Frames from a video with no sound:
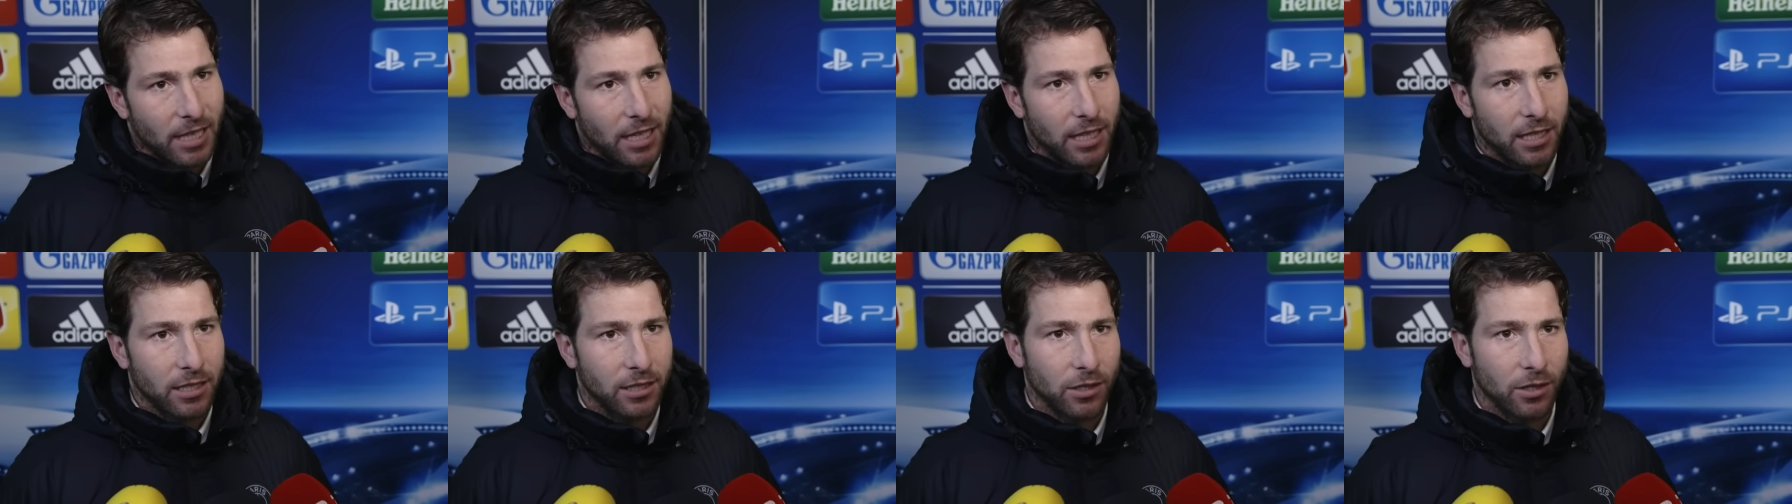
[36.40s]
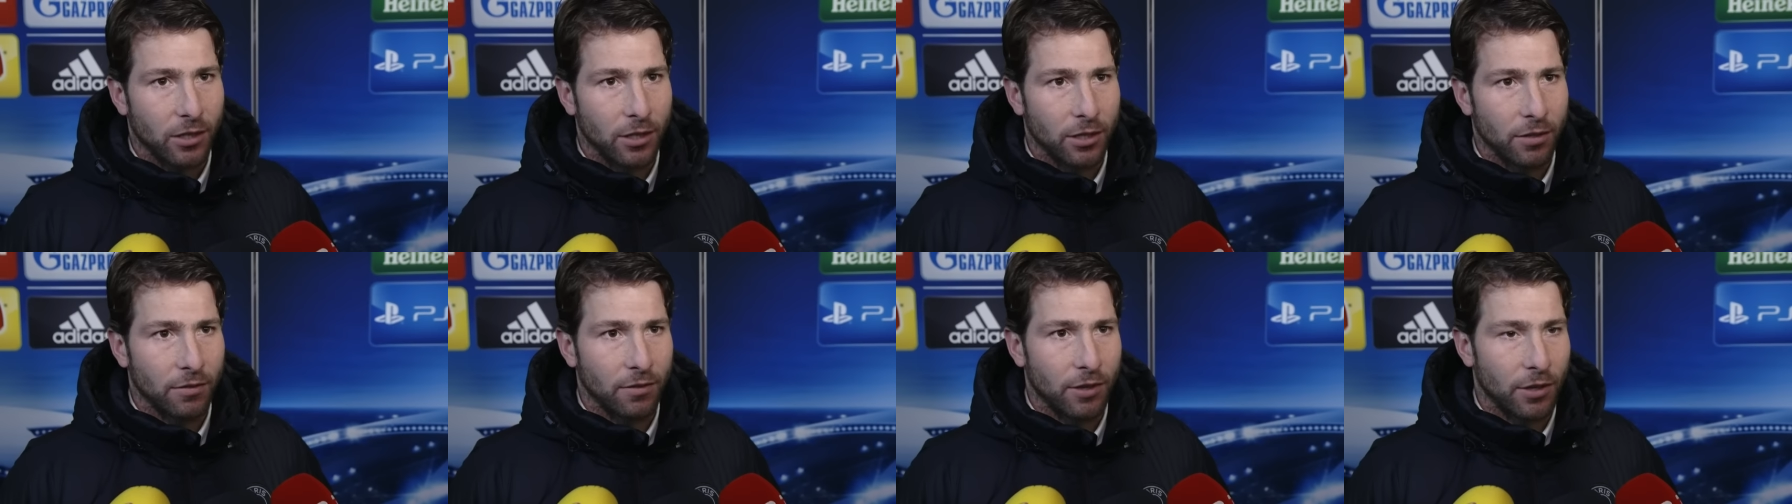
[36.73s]
So
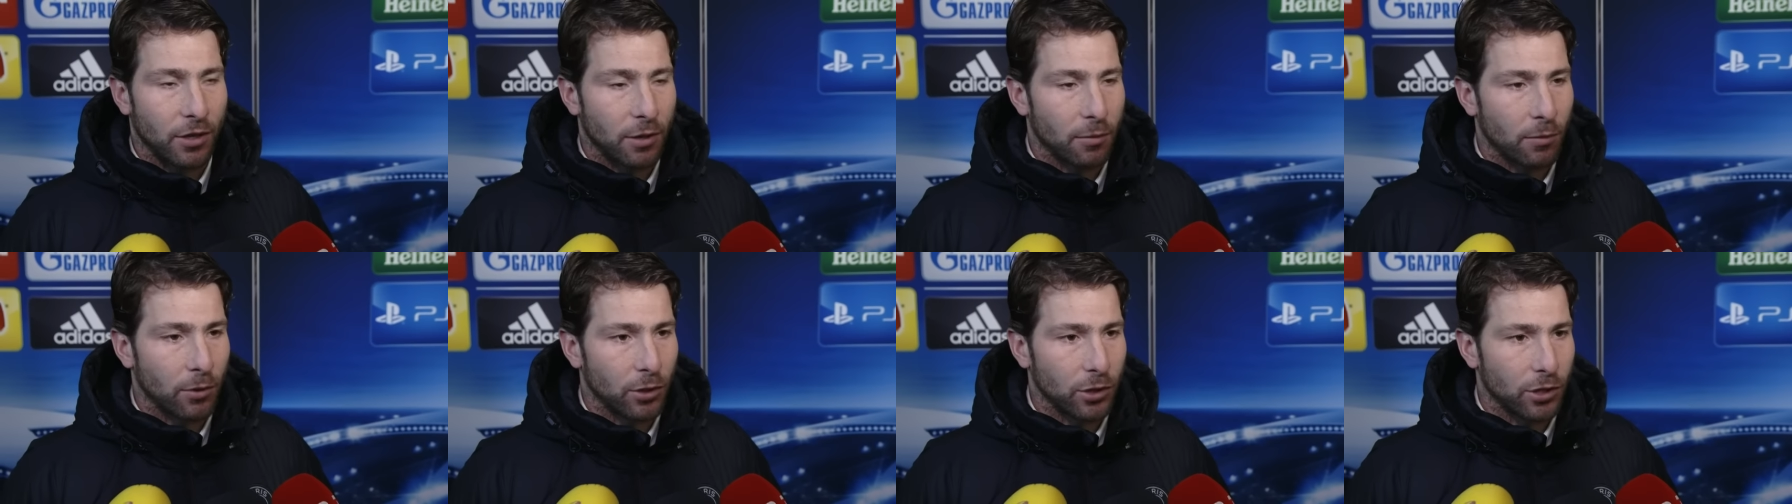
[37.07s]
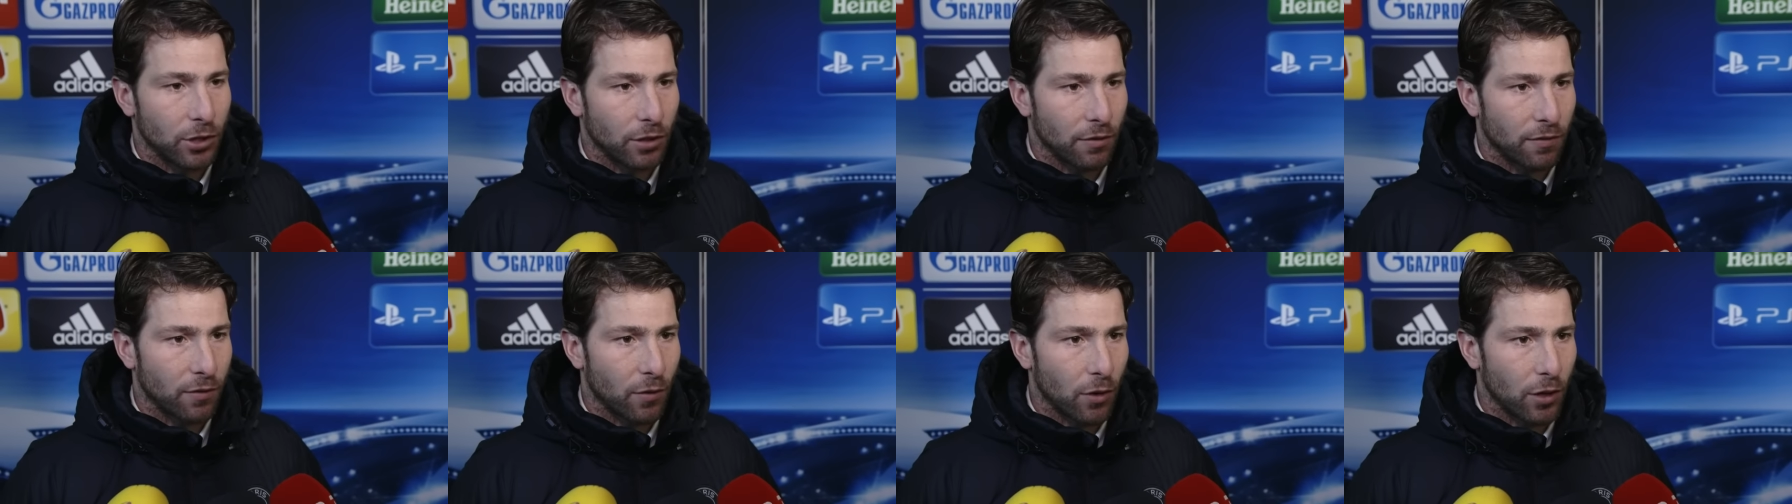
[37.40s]
very
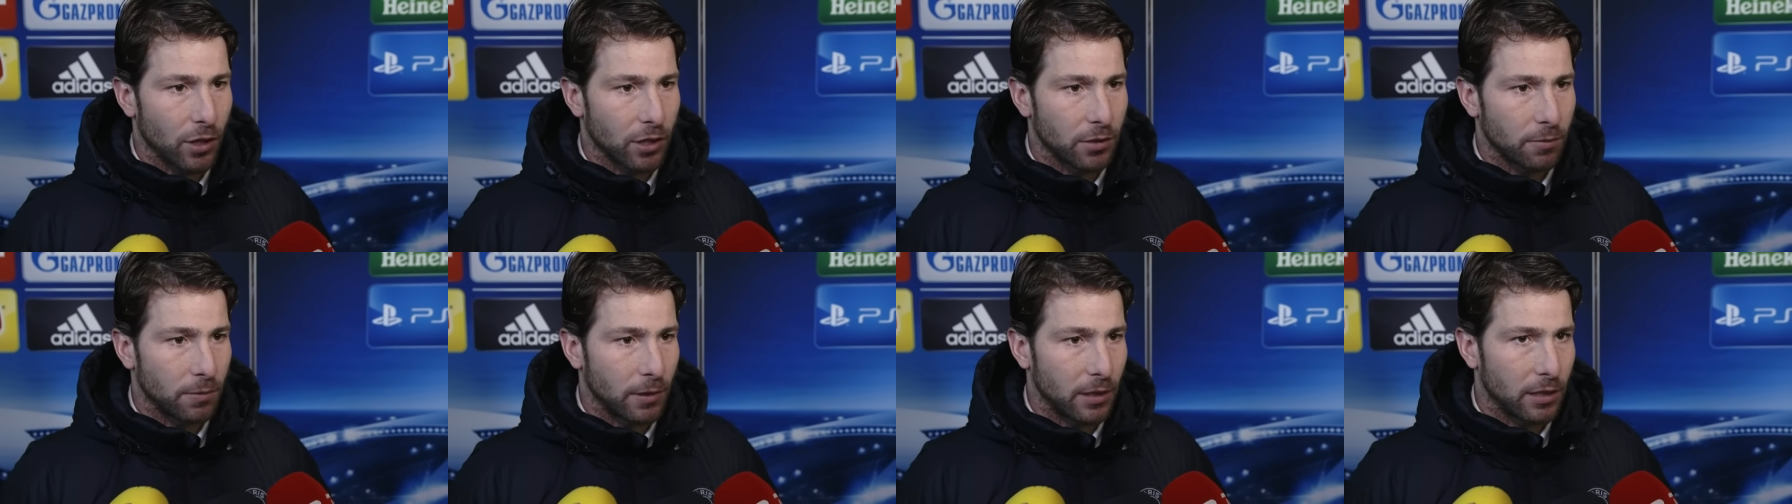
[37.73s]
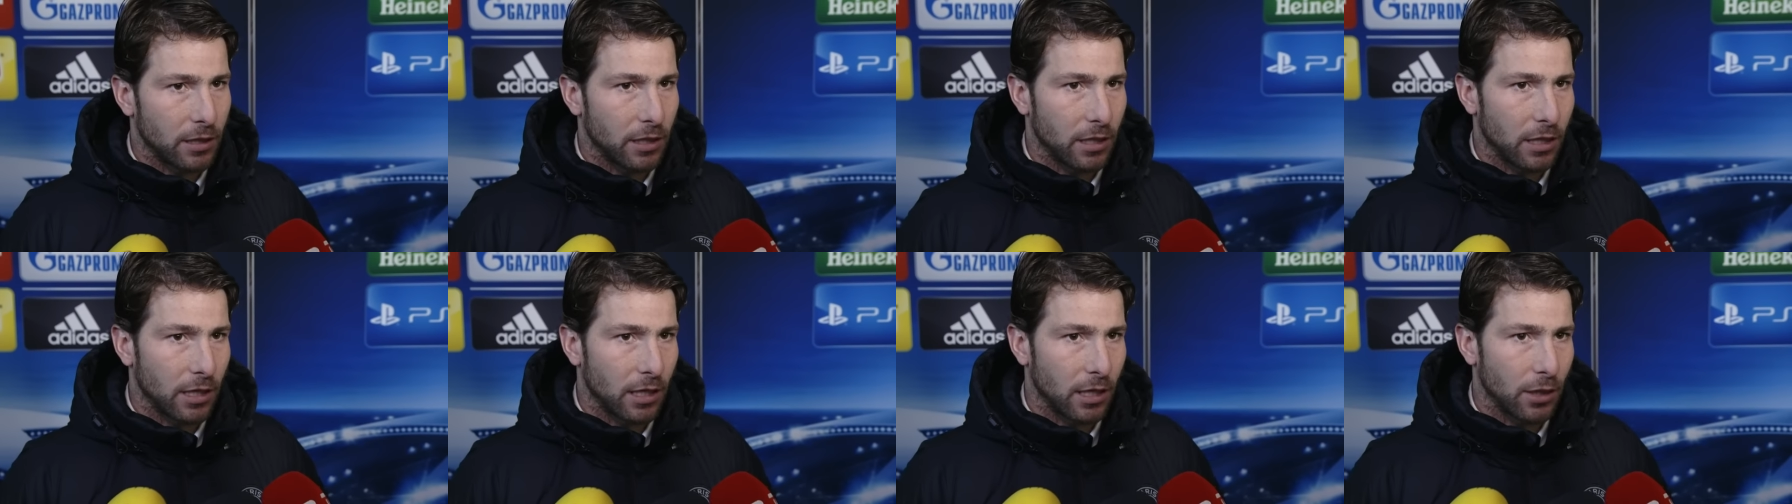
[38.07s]
emotional, of course, but
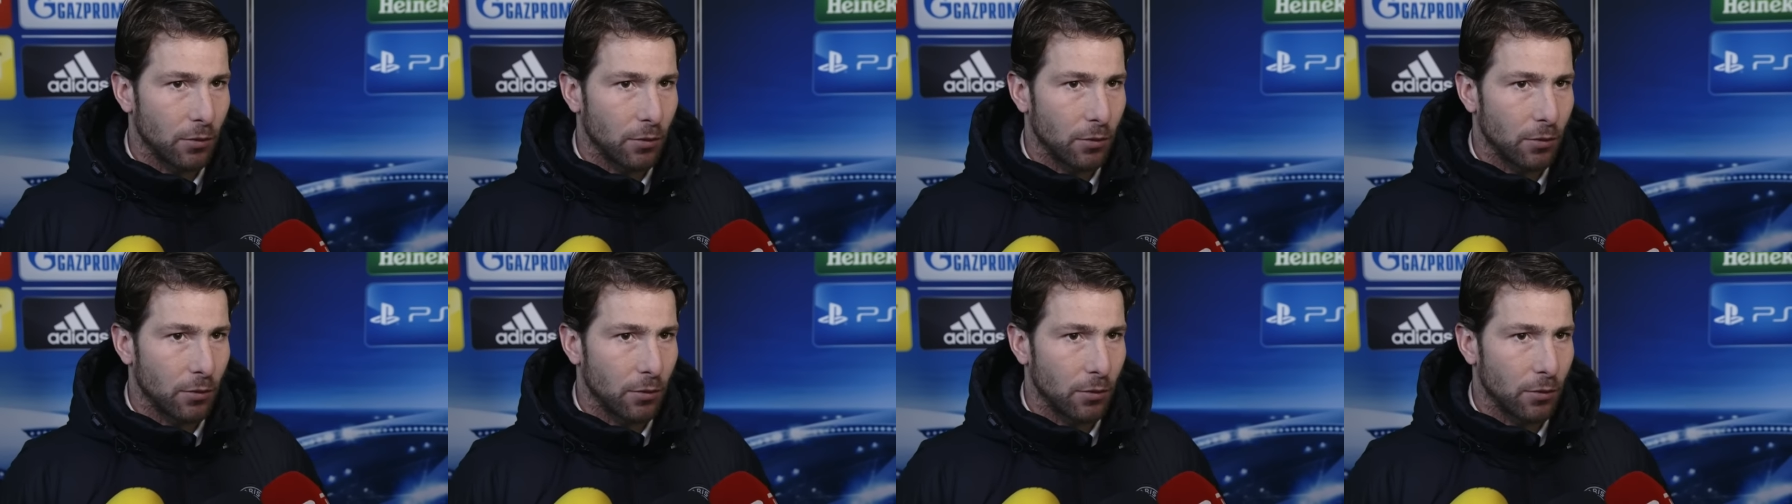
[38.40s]
uh,